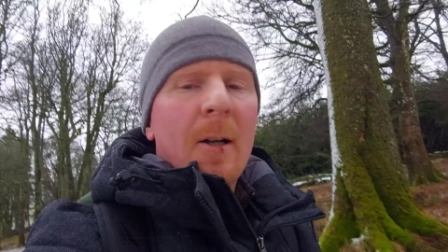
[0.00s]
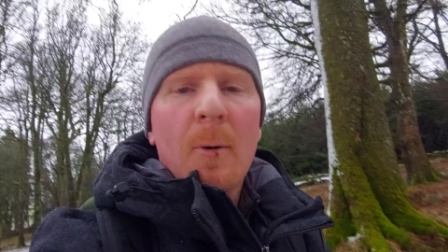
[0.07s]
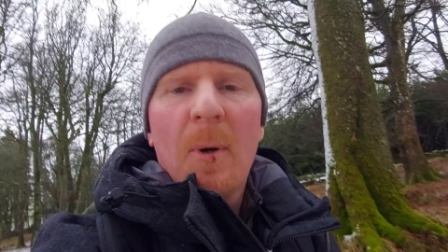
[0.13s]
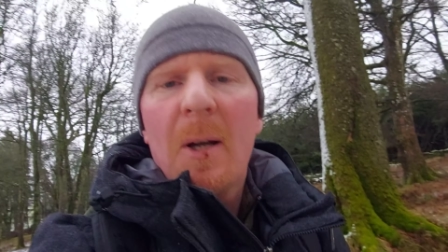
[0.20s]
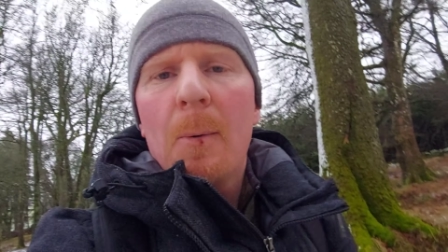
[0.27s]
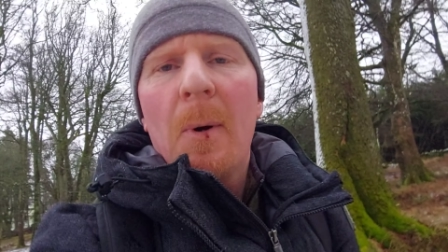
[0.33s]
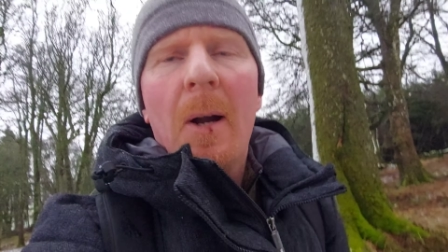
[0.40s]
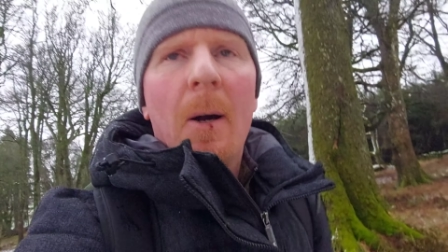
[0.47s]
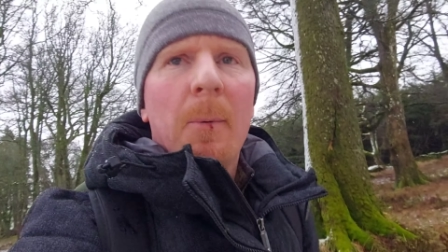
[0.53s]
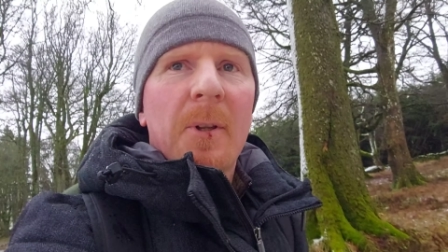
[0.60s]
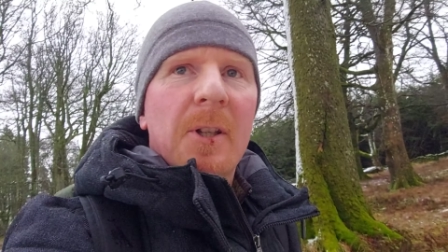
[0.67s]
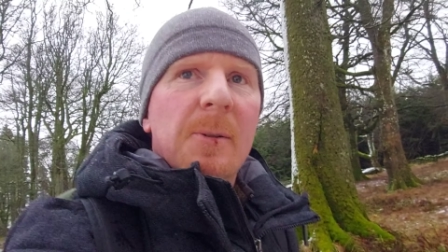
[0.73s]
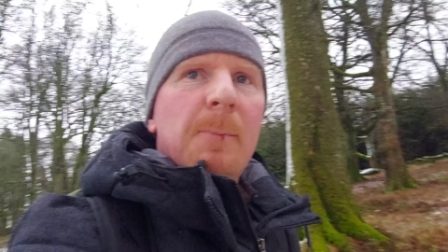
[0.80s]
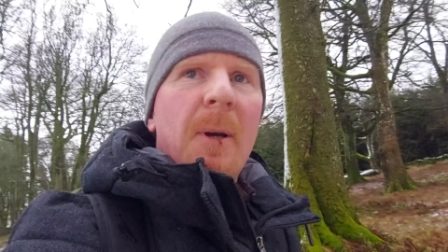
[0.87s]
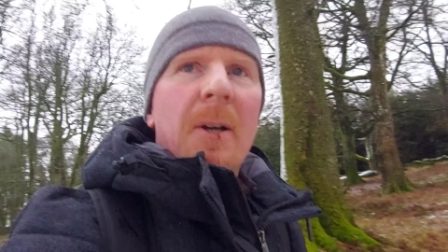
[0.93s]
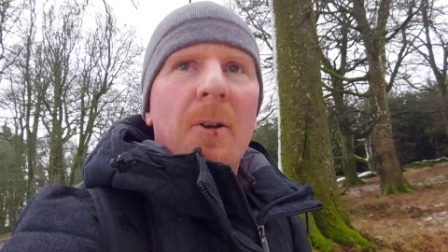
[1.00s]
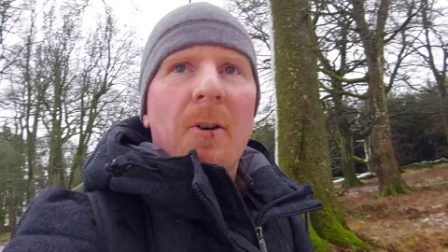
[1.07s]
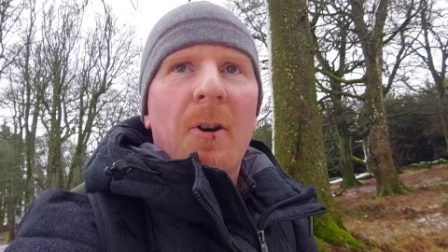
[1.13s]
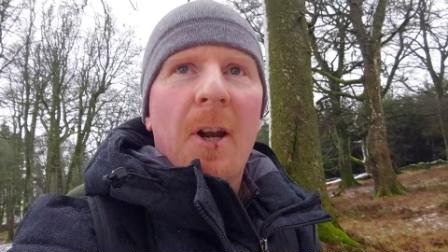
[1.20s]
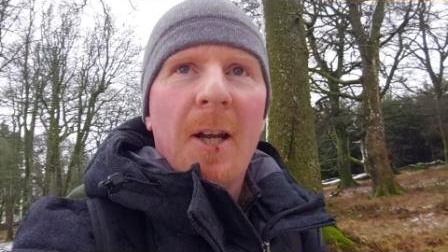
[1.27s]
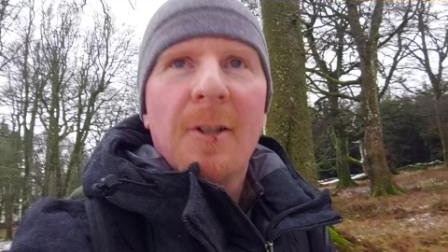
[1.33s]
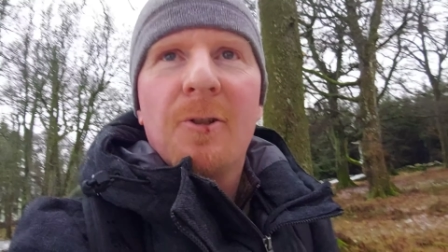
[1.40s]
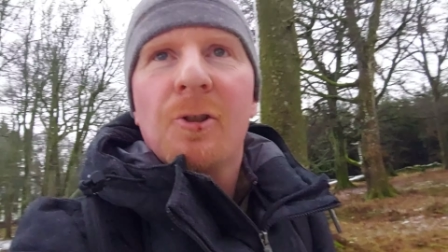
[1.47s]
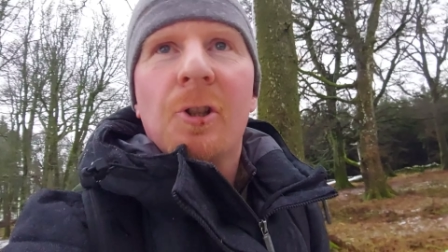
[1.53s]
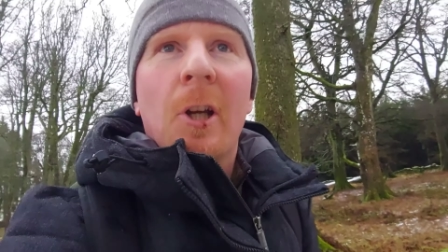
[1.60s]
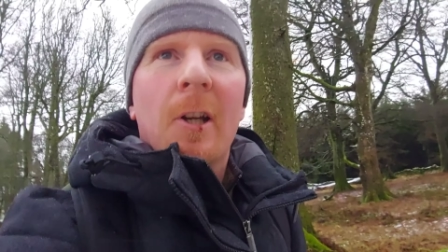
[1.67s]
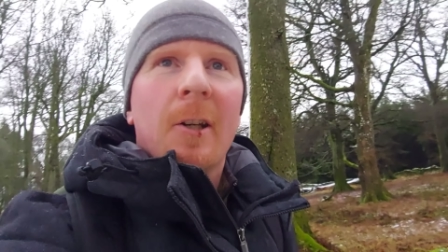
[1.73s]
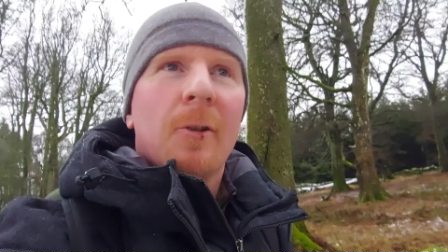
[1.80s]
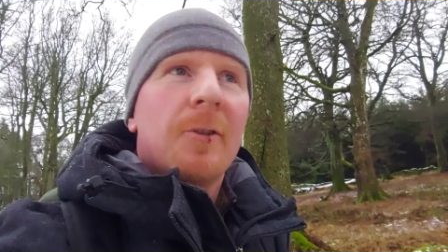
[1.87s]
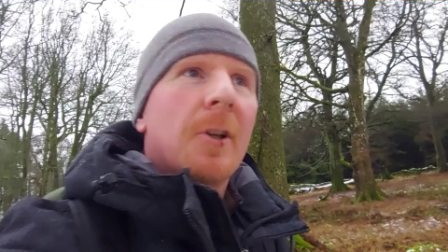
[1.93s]
quite well with this big red
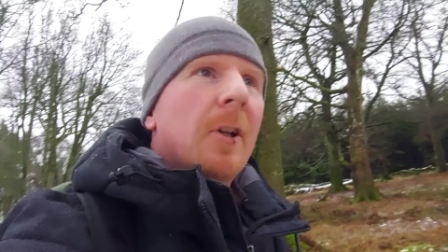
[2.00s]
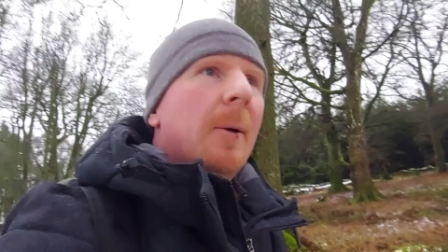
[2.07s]
cherry on the